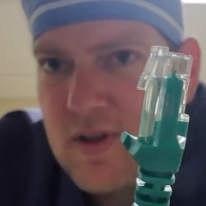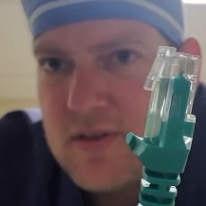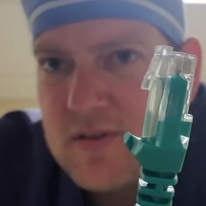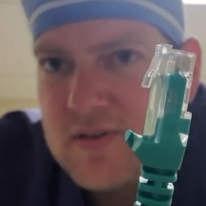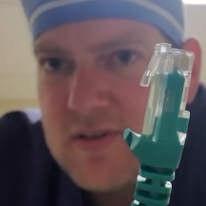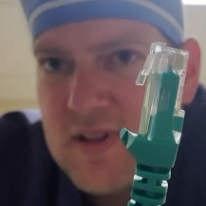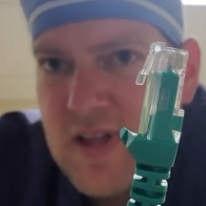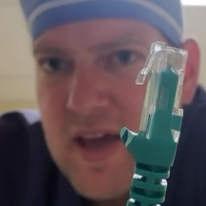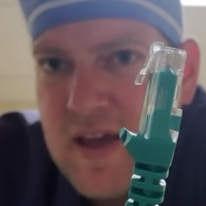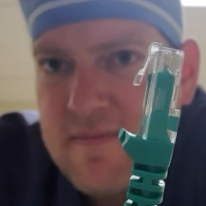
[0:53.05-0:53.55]

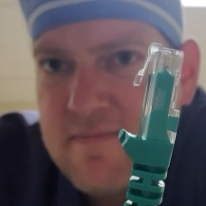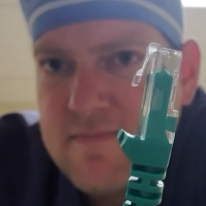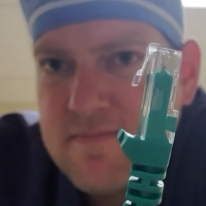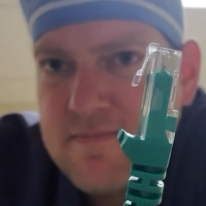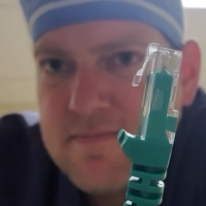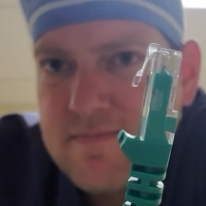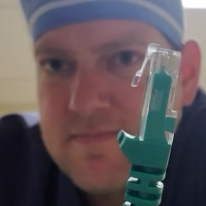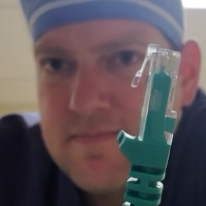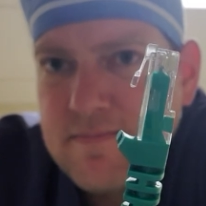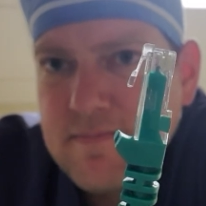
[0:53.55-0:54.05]
See that?
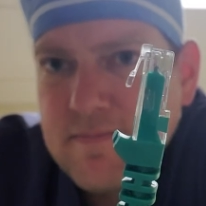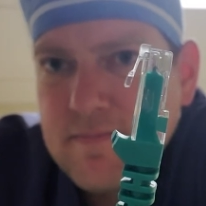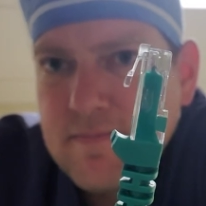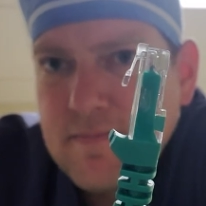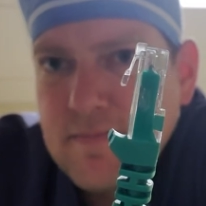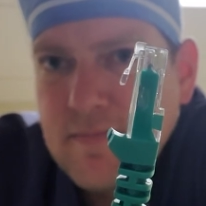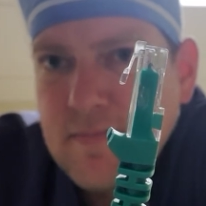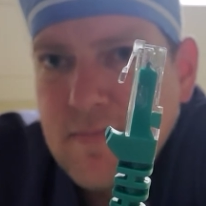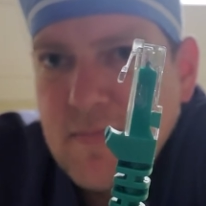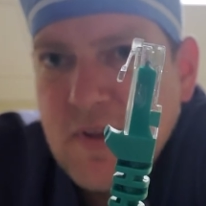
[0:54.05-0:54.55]

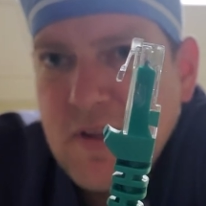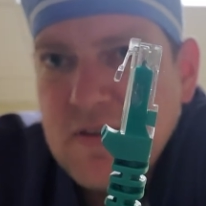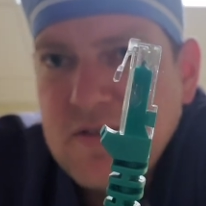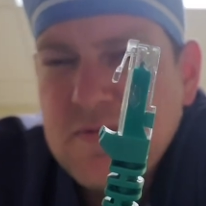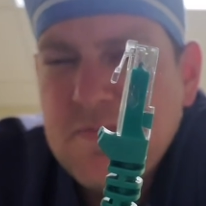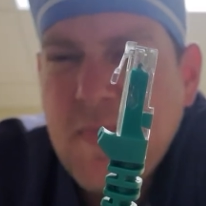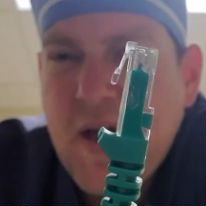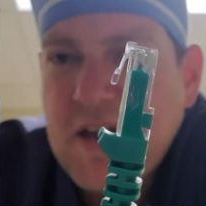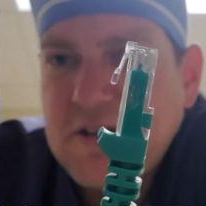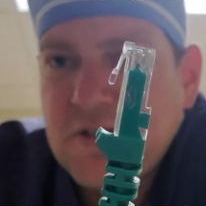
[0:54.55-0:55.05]

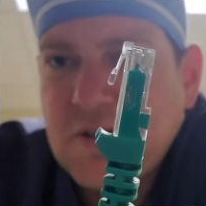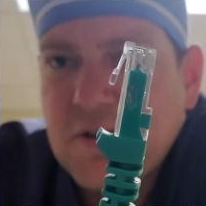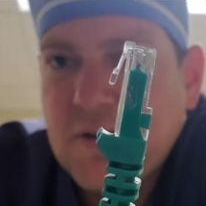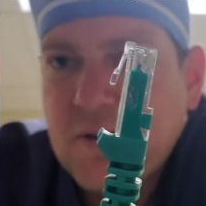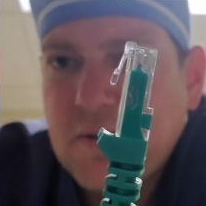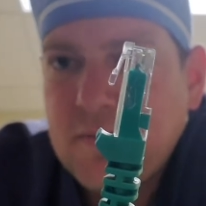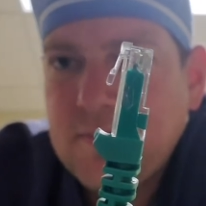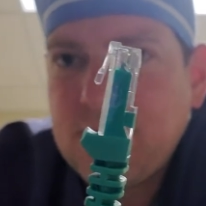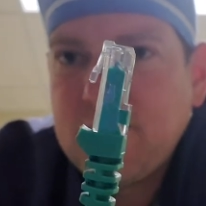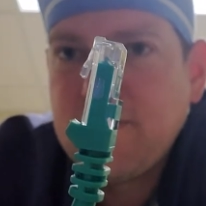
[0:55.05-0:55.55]
It's
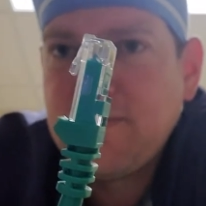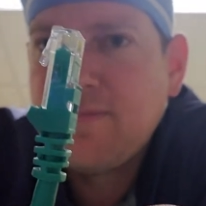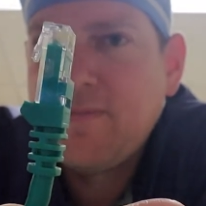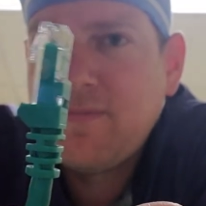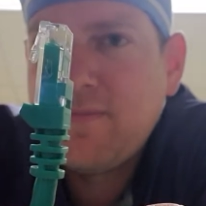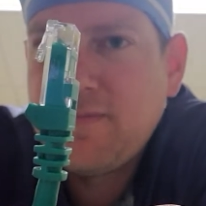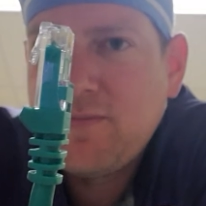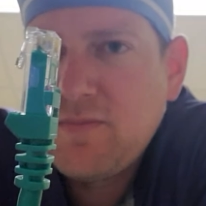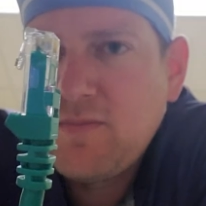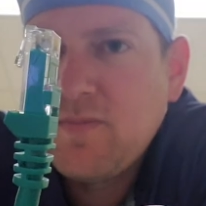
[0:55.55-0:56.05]
magical.
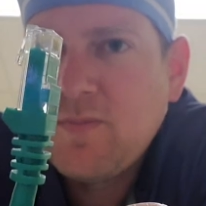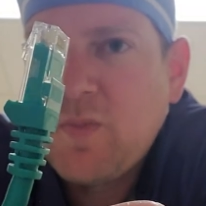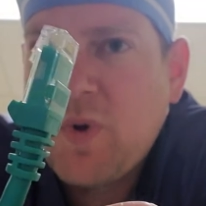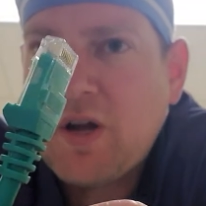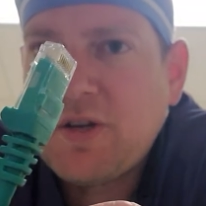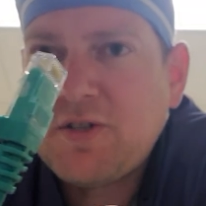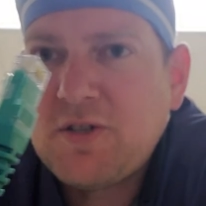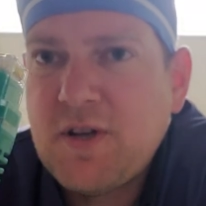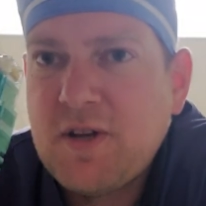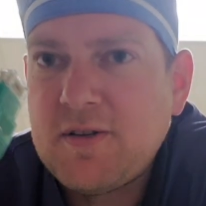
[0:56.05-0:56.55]

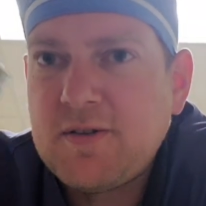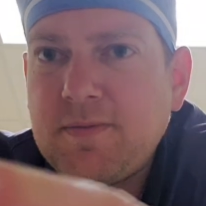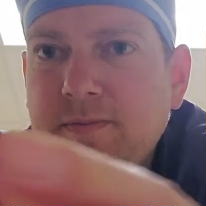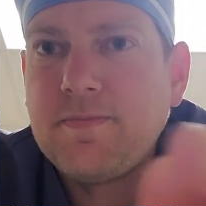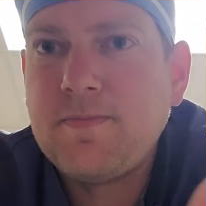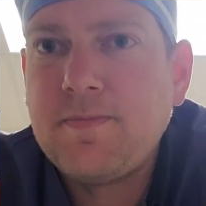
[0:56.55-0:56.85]
Watch this.